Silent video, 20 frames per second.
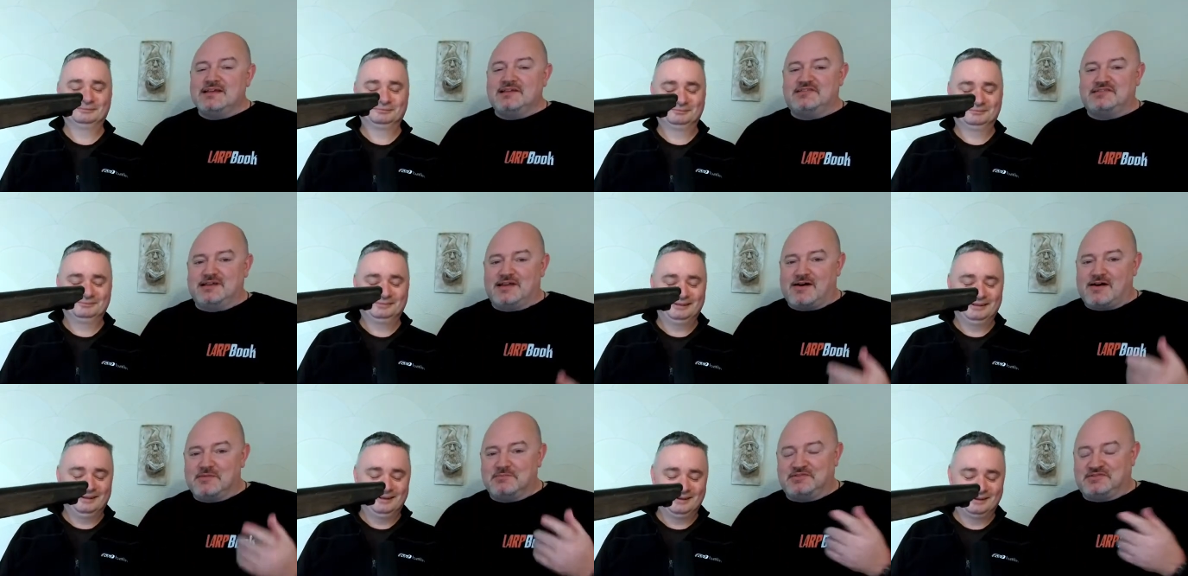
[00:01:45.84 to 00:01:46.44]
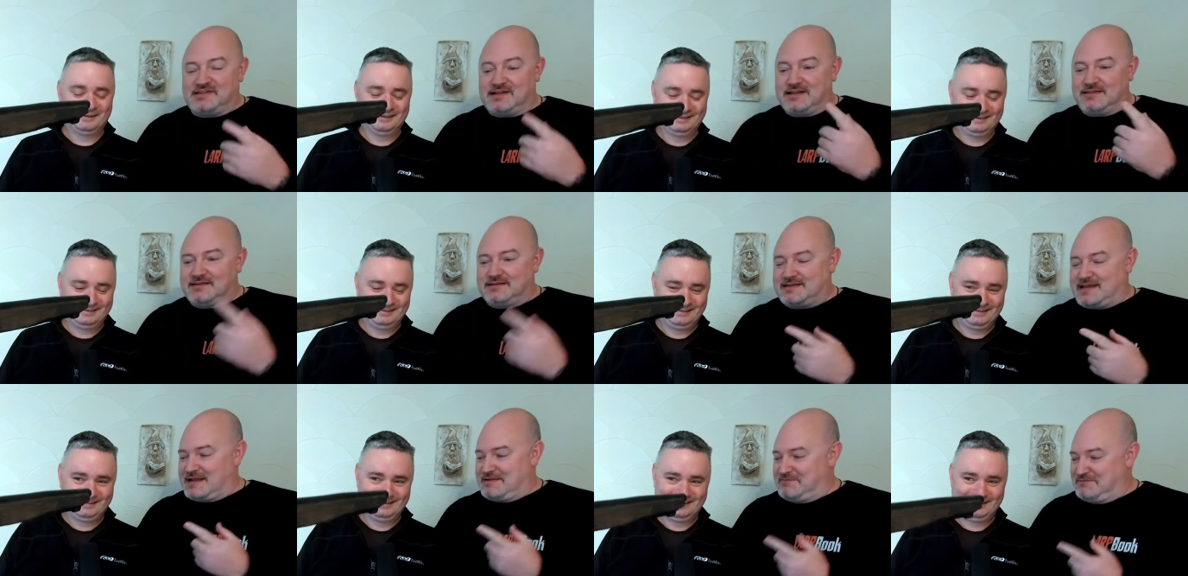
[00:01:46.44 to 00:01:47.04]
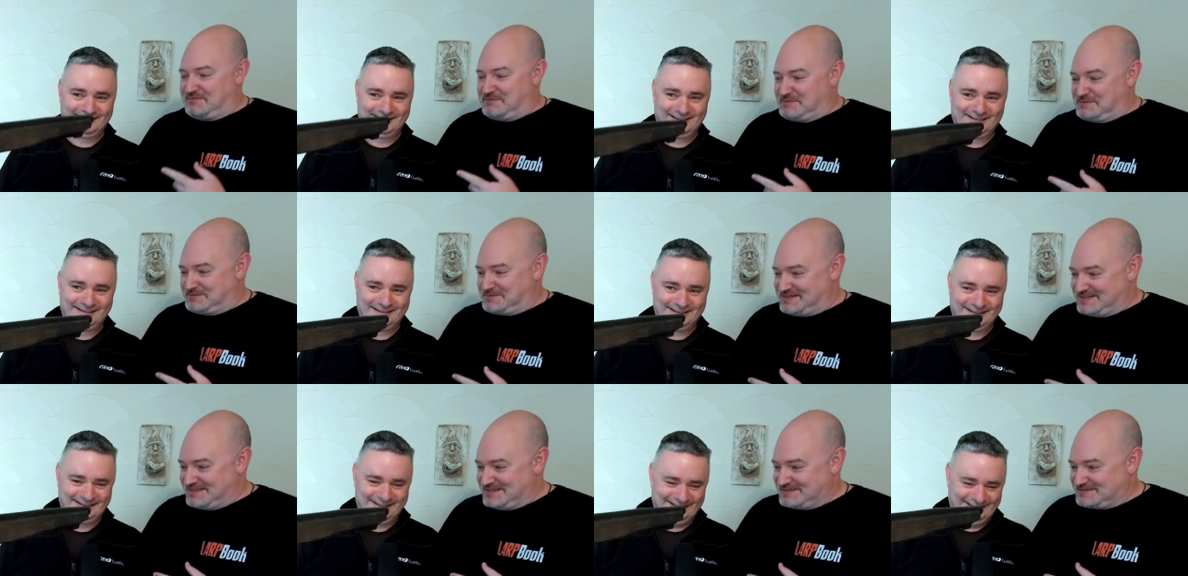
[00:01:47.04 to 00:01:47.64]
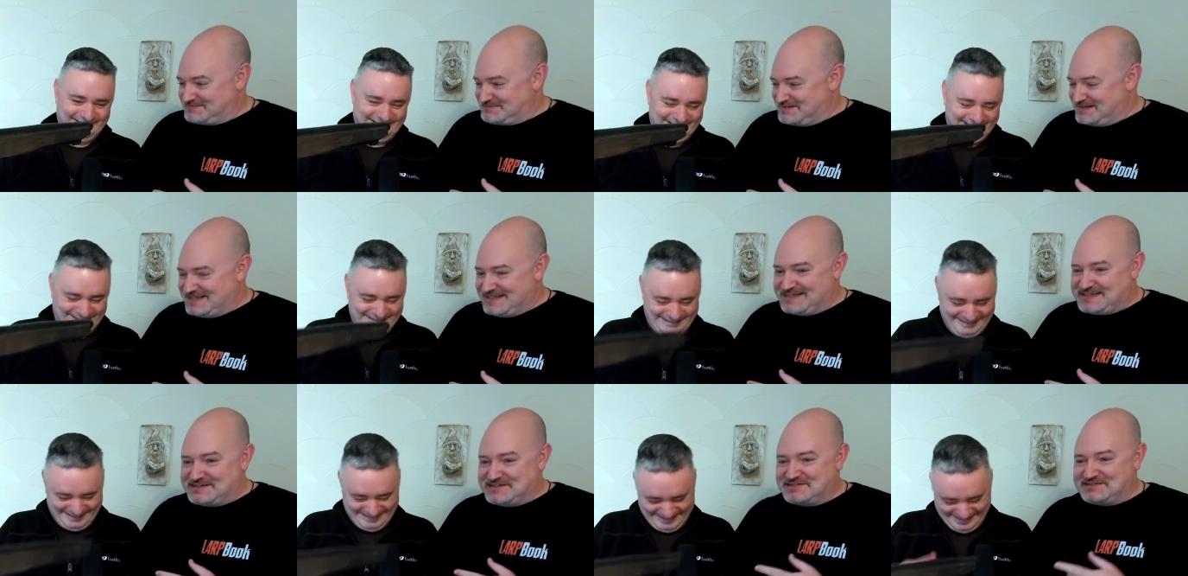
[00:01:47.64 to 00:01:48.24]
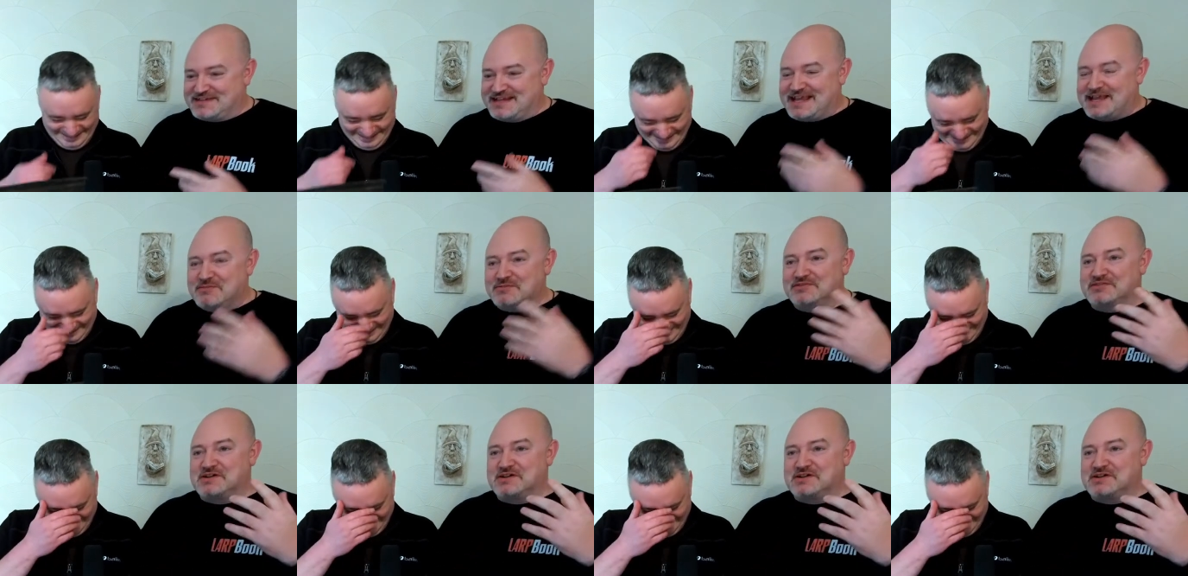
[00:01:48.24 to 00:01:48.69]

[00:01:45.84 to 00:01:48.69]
Speaker 1: You see, I'm seeing the downfall to this really because it